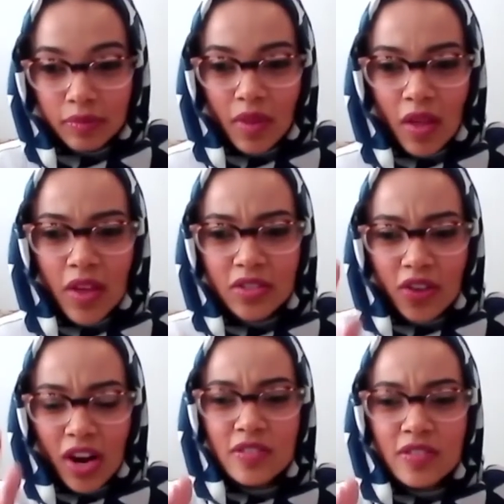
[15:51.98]
that
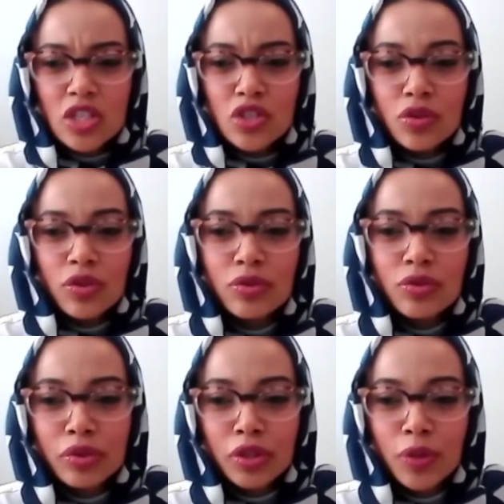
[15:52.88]
drives into the
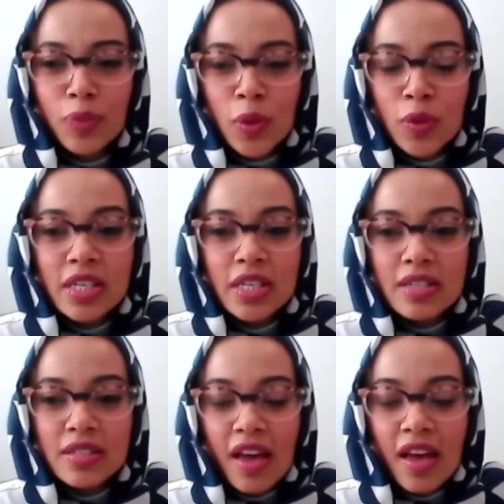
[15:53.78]
rural communities,